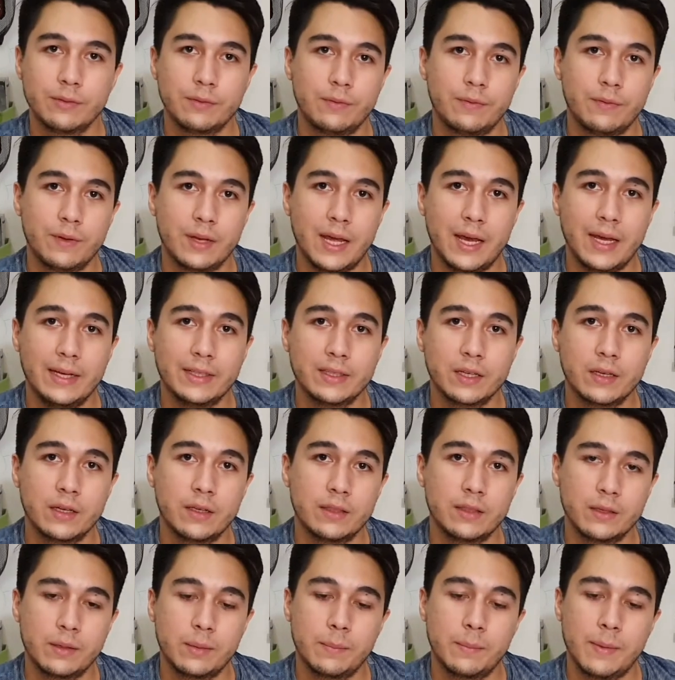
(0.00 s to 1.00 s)
fly
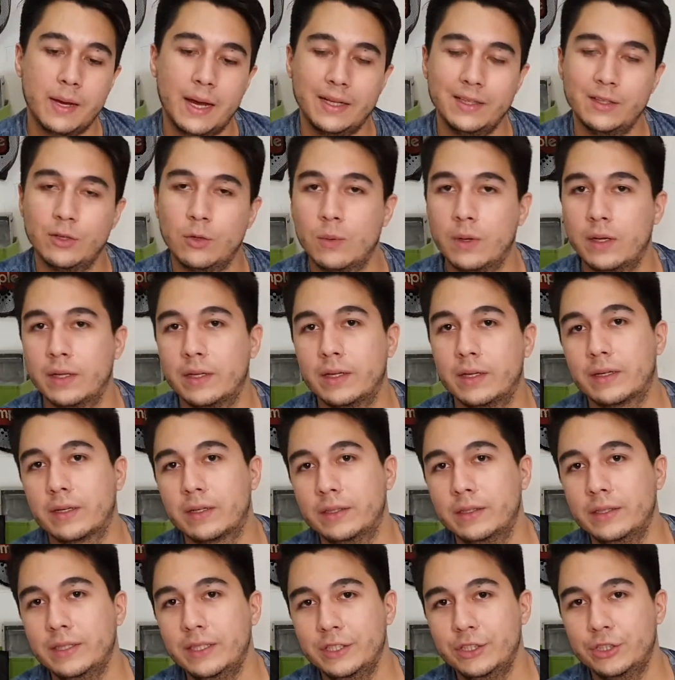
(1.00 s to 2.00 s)
under bad weather
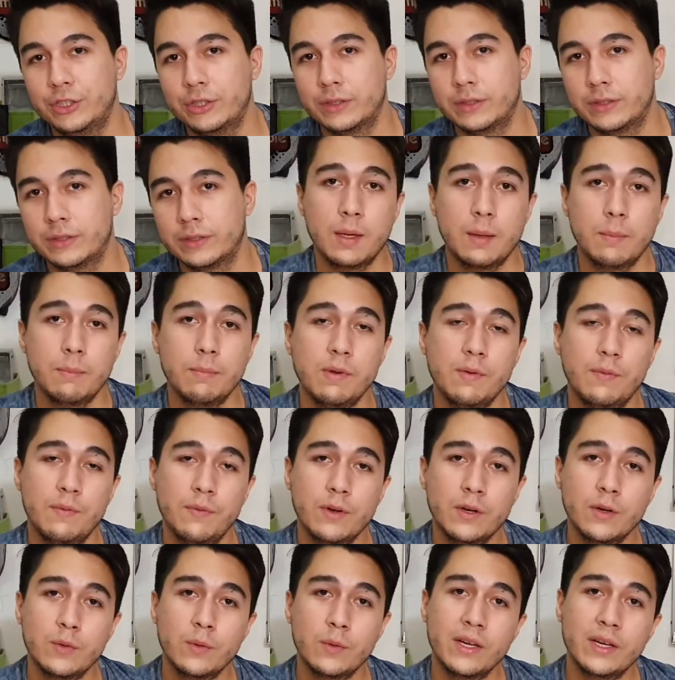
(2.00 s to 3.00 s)
conditions.
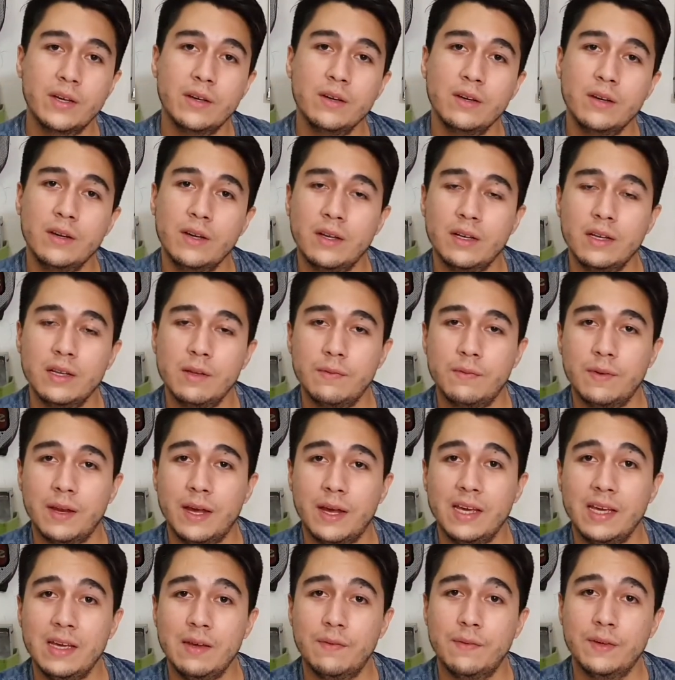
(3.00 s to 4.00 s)
Before, we could only
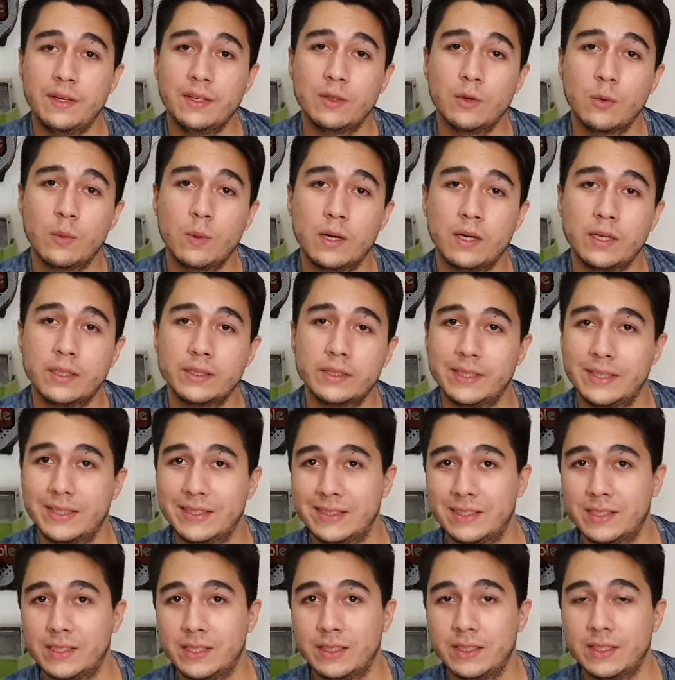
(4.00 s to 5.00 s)
fly if it was
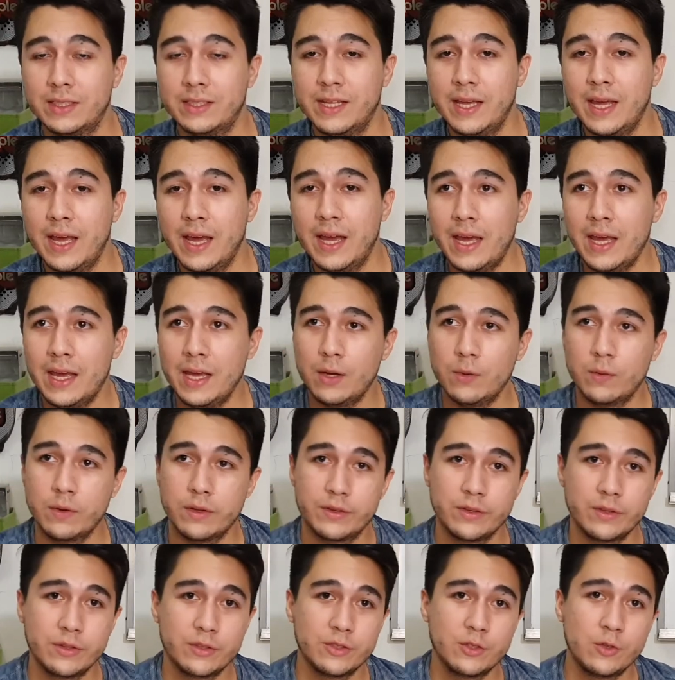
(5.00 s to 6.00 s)
a sunny day
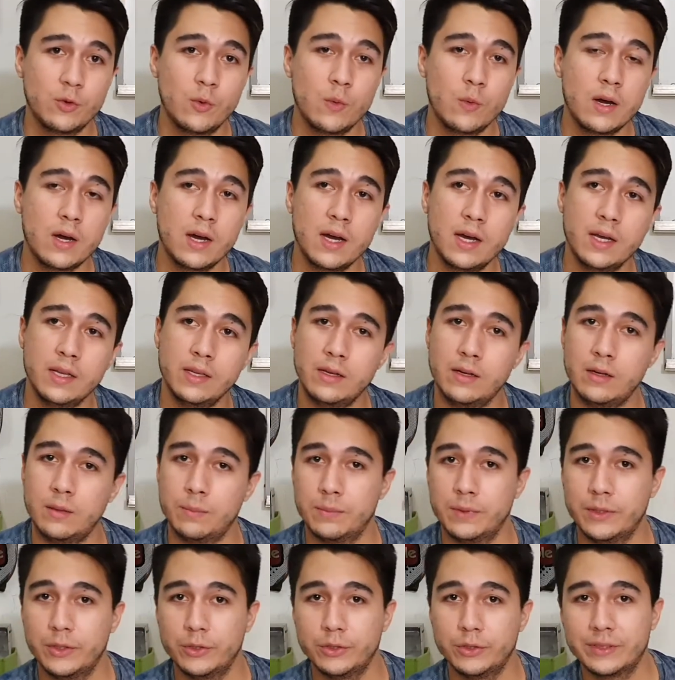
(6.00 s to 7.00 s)
with good weather,
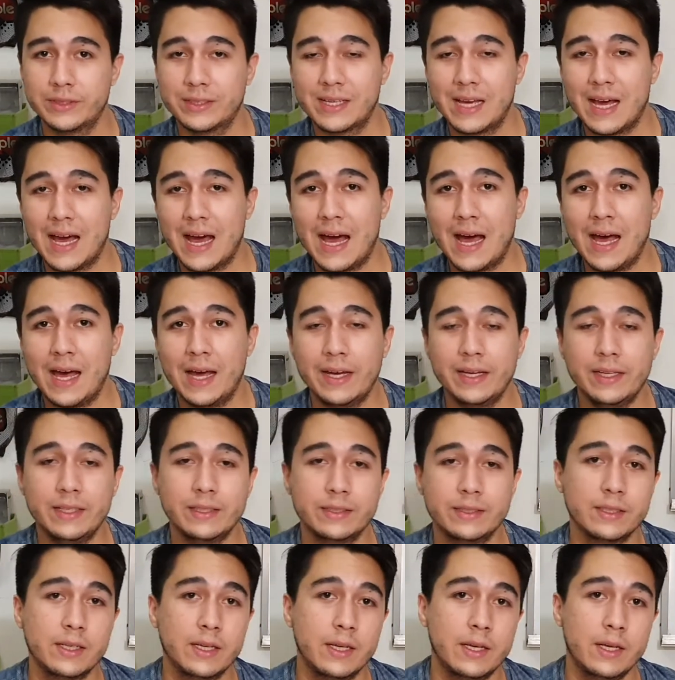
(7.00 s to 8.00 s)
blue
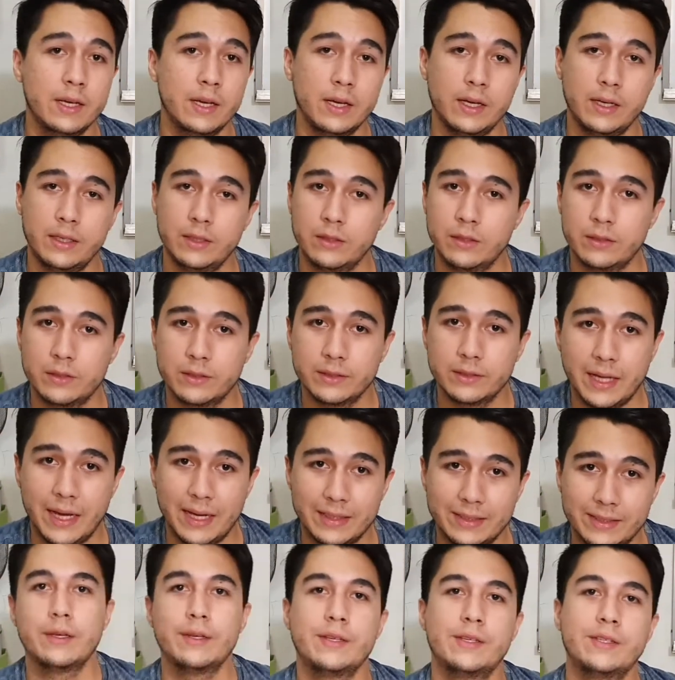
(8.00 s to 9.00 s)
skies, and all
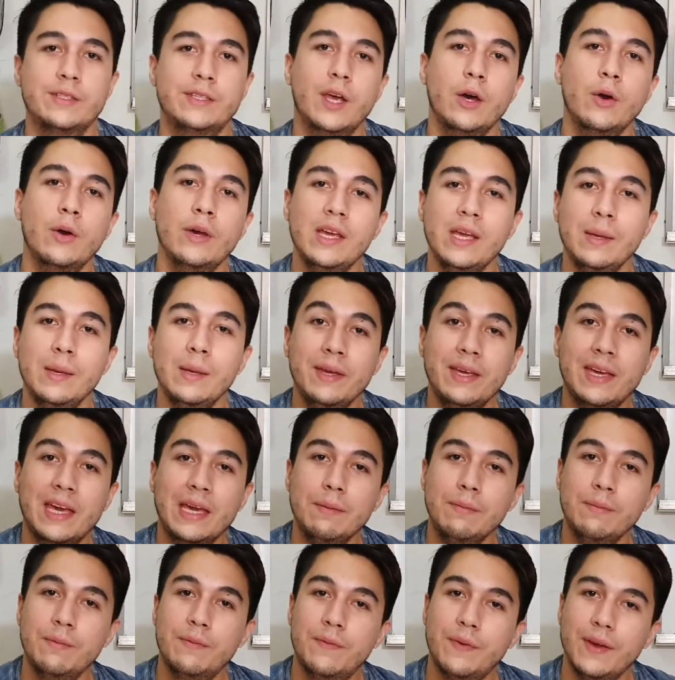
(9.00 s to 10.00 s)
that. So he
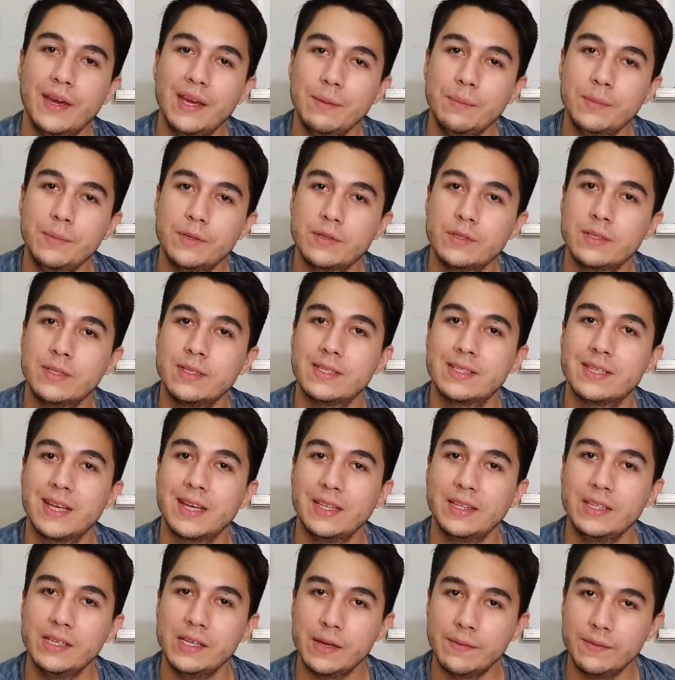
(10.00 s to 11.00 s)
became famous
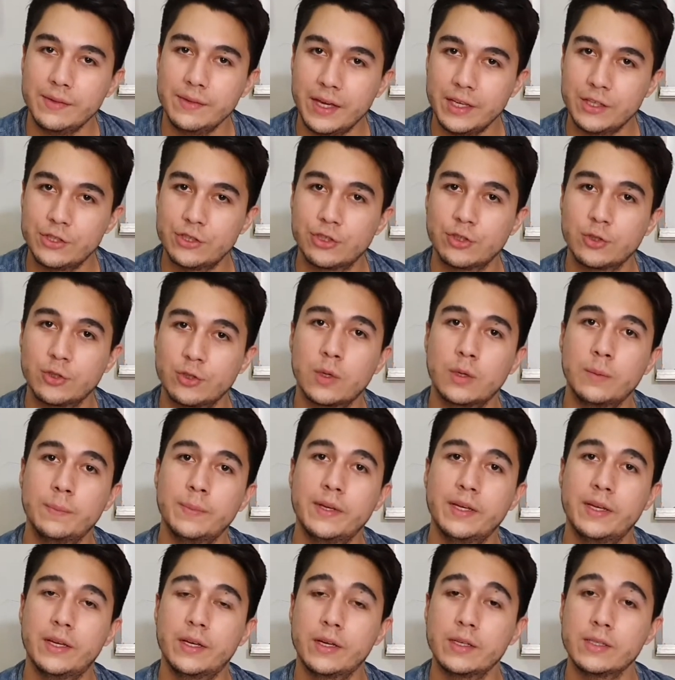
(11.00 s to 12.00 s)
inside the aviation world
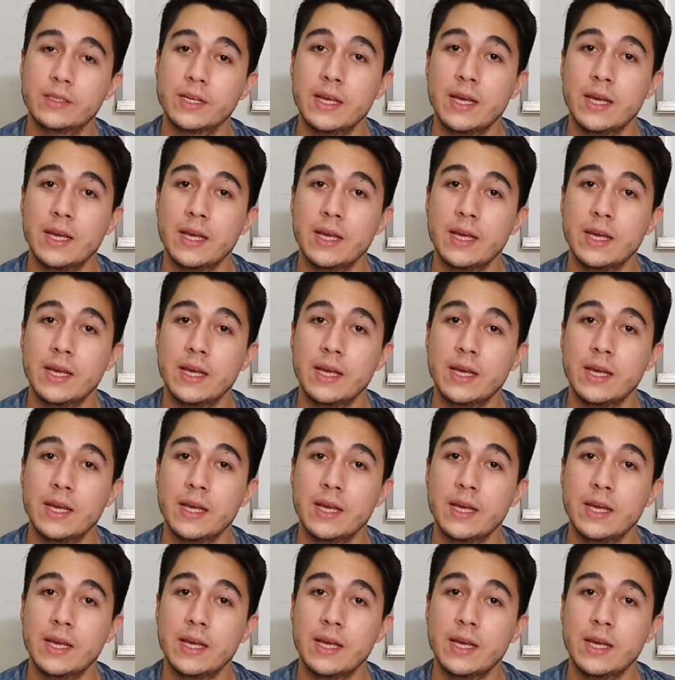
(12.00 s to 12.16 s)
because